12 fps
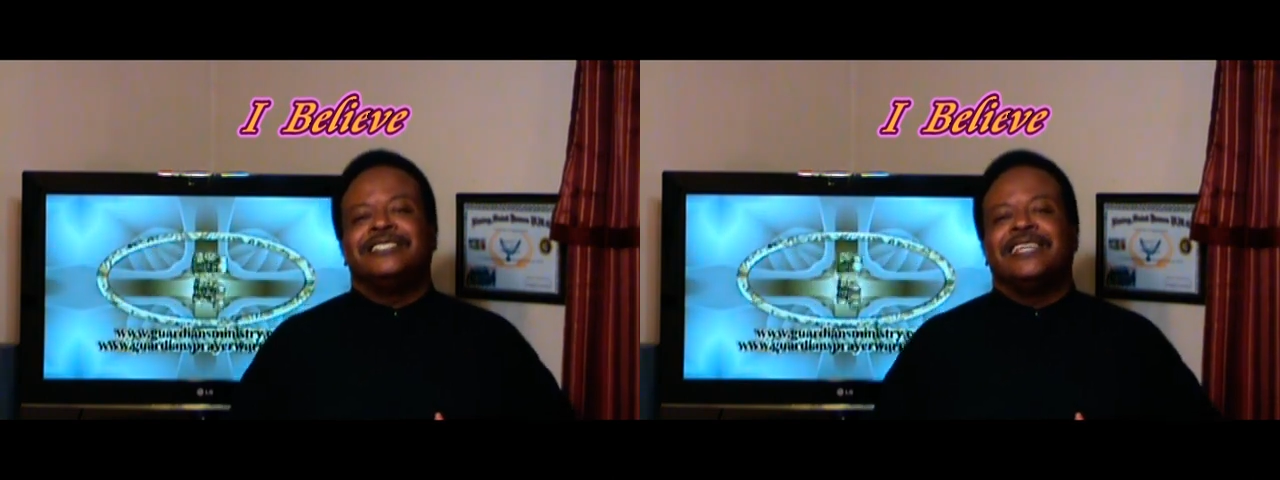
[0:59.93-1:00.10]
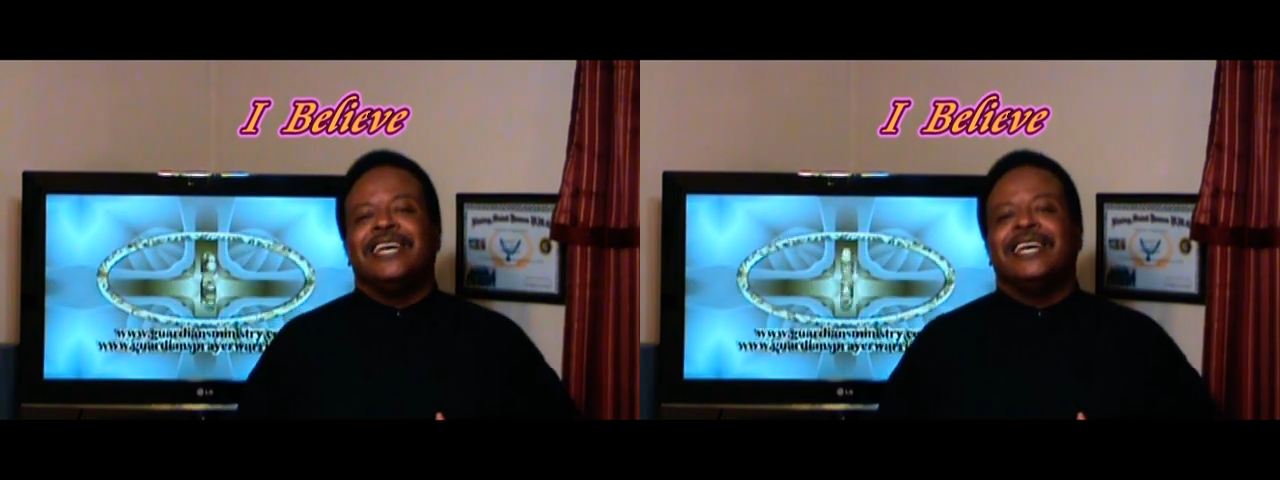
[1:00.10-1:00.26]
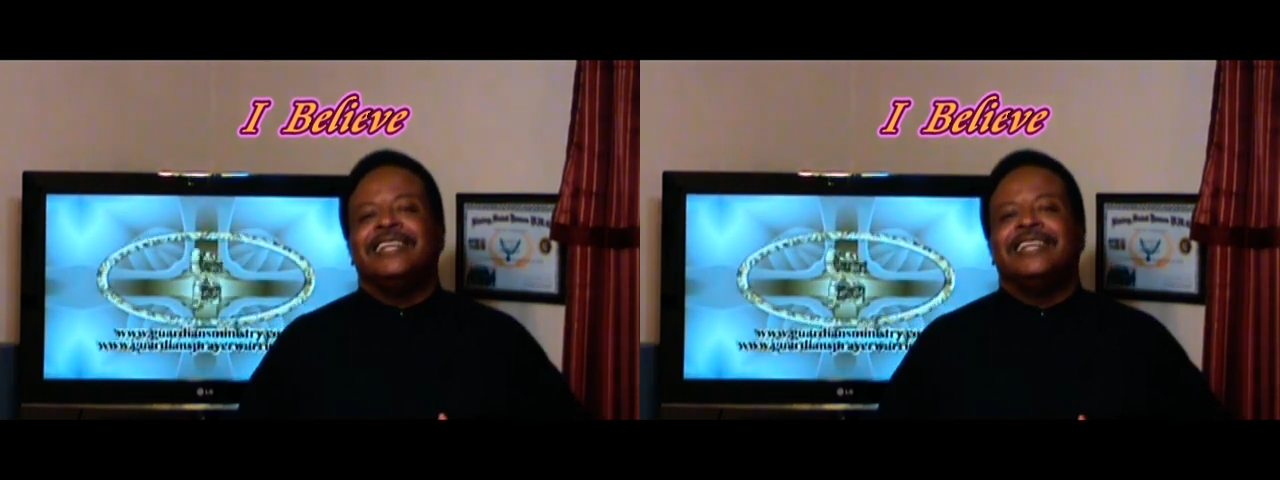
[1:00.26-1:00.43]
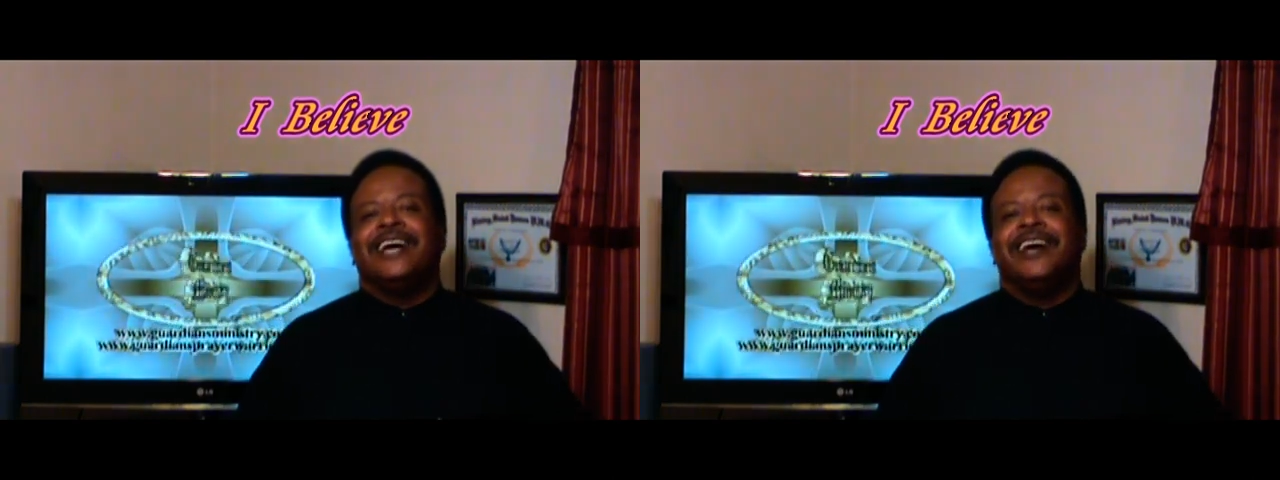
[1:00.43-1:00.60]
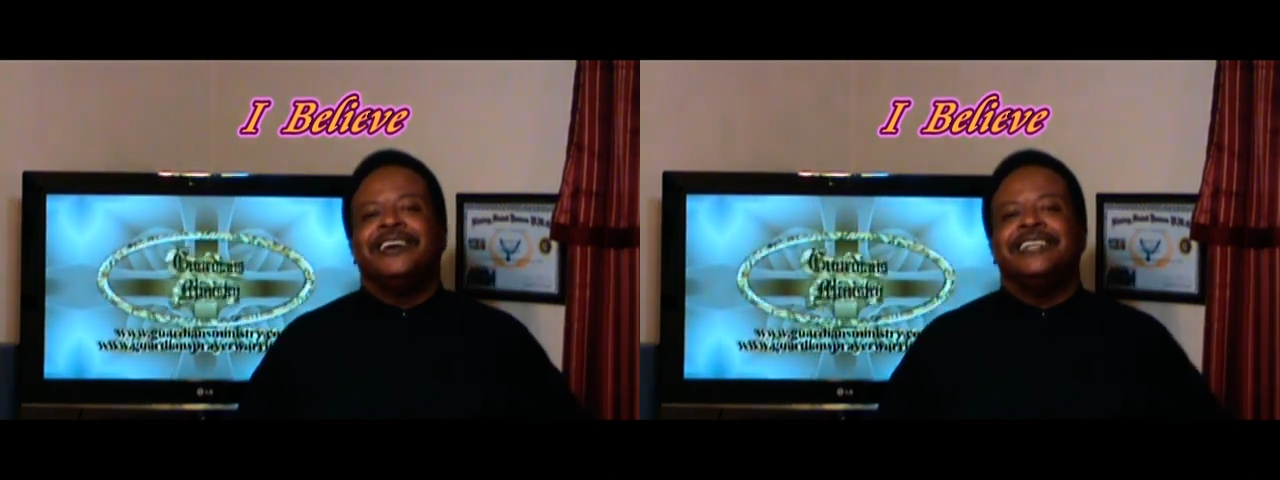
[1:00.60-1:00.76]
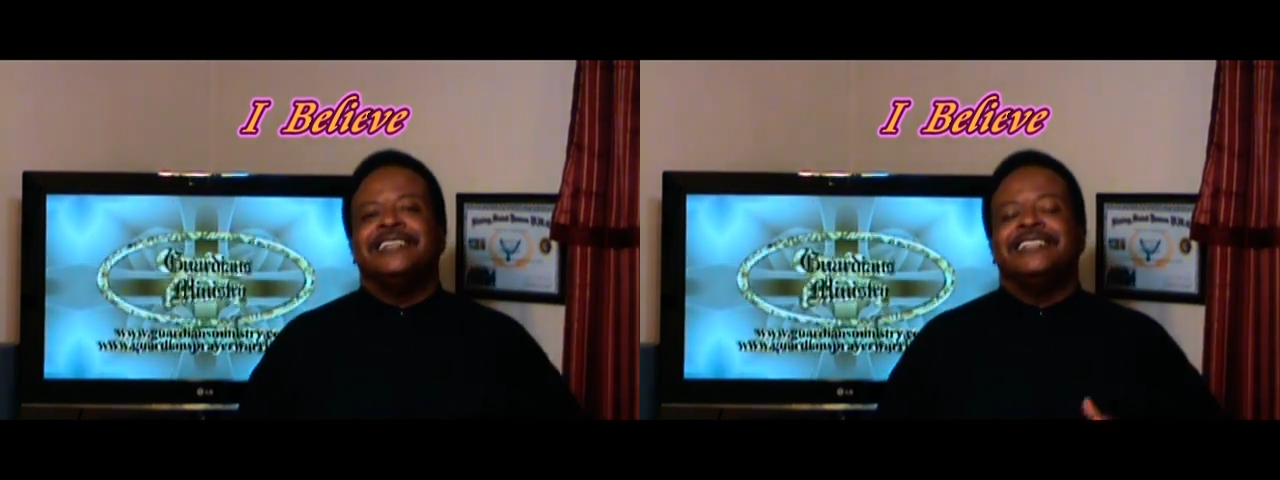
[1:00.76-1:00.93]
came
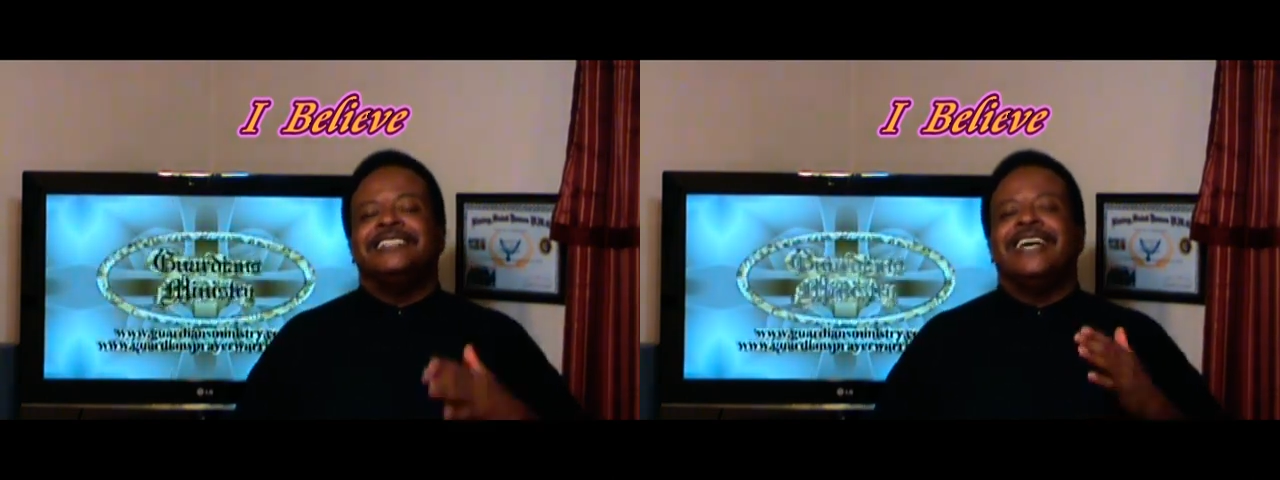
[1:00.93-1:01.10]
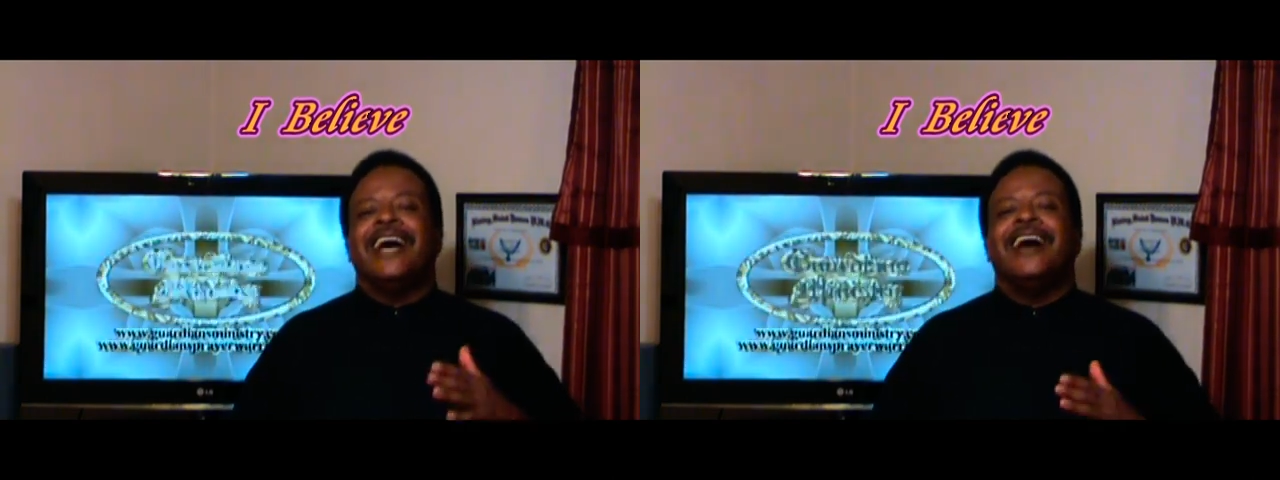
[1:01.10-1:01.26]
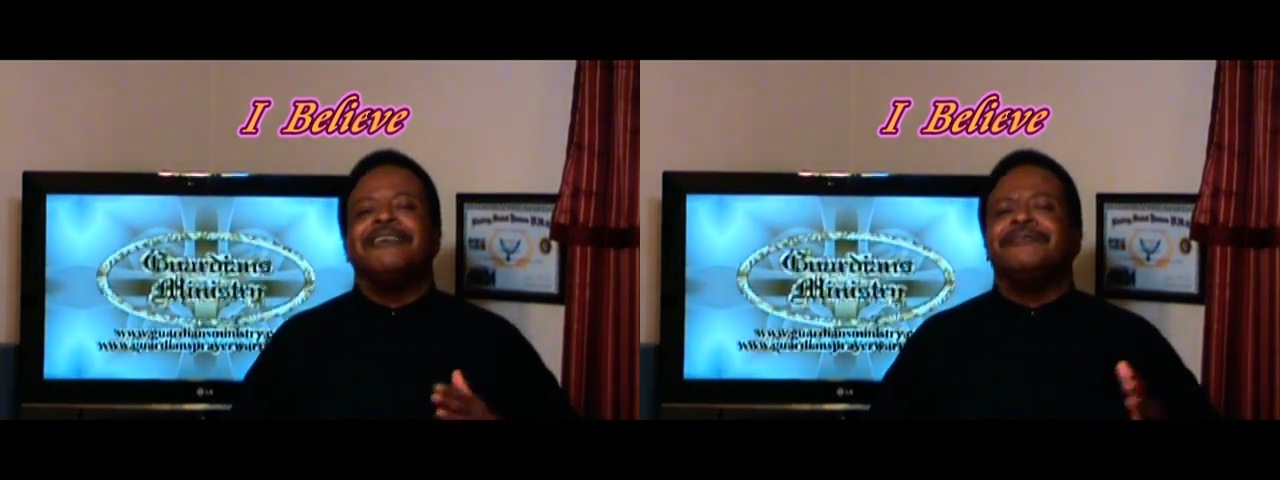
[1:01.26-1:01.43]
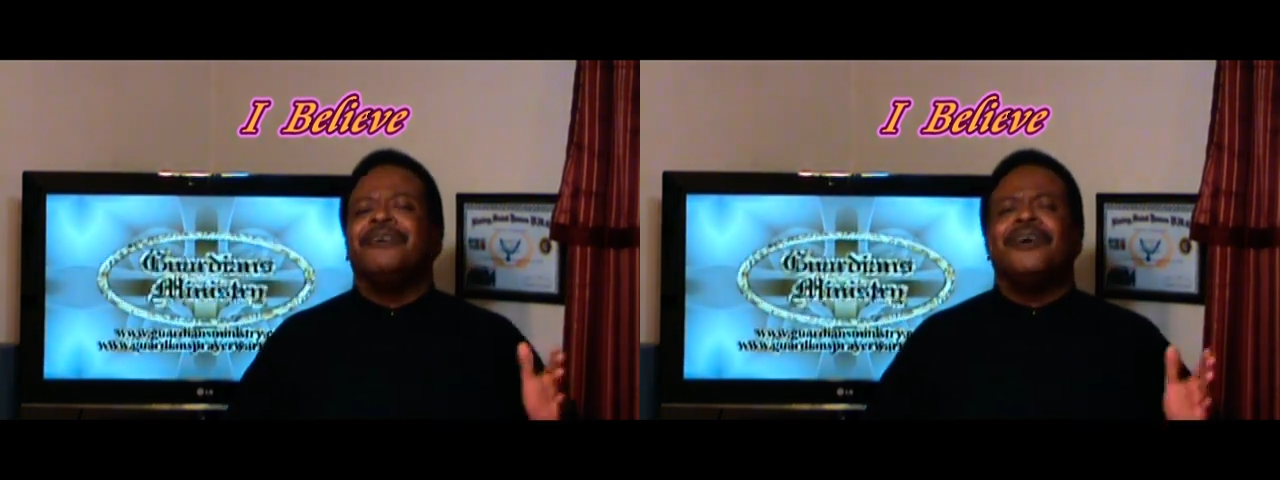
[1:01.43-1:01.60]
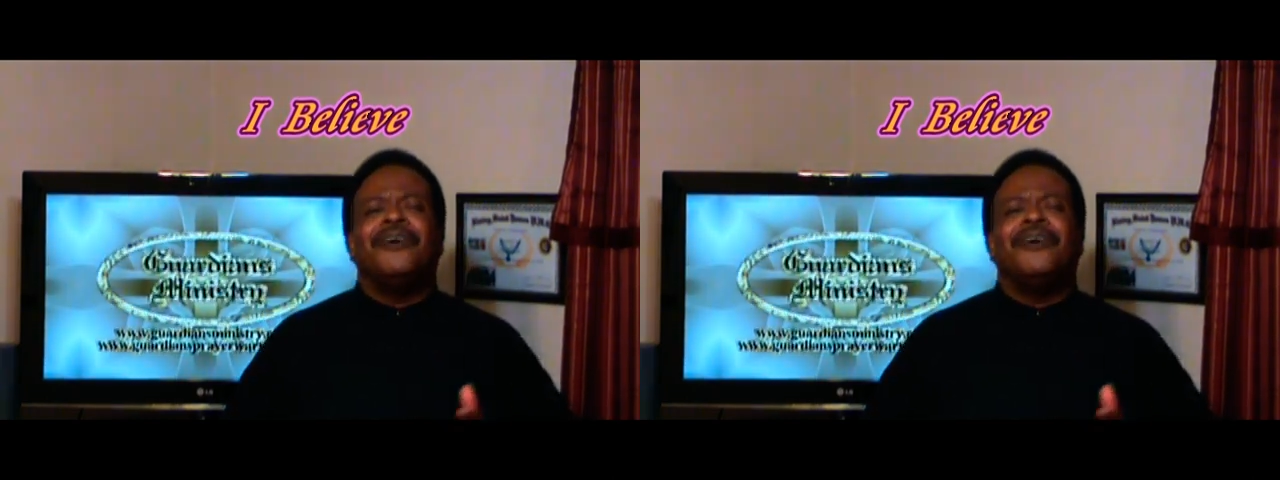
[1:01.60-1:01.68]
down here and died for